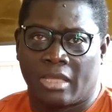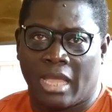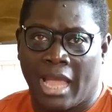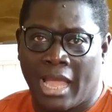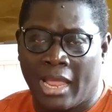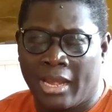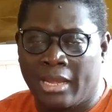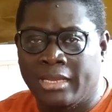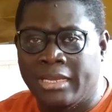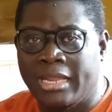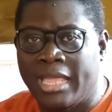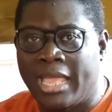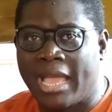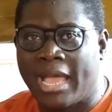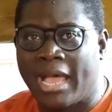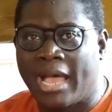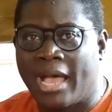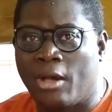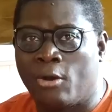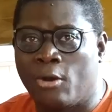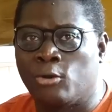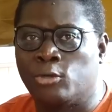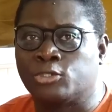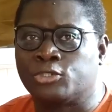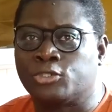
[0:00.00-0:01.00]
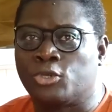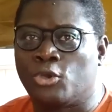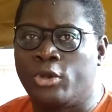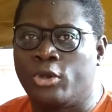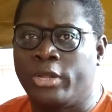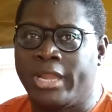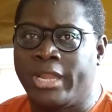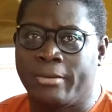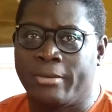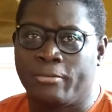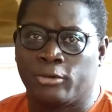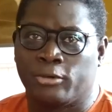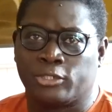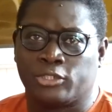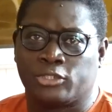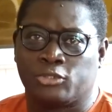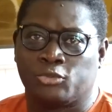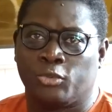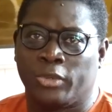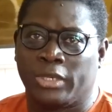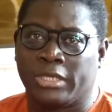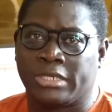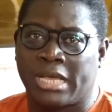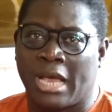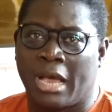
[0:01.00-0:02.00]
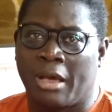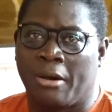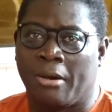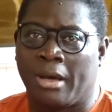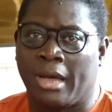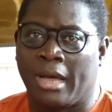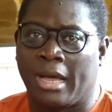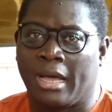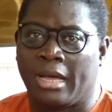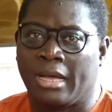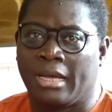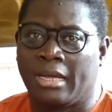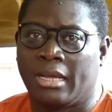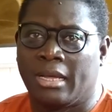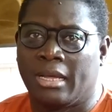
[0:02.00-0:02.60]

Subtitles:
And they are also neighbors with our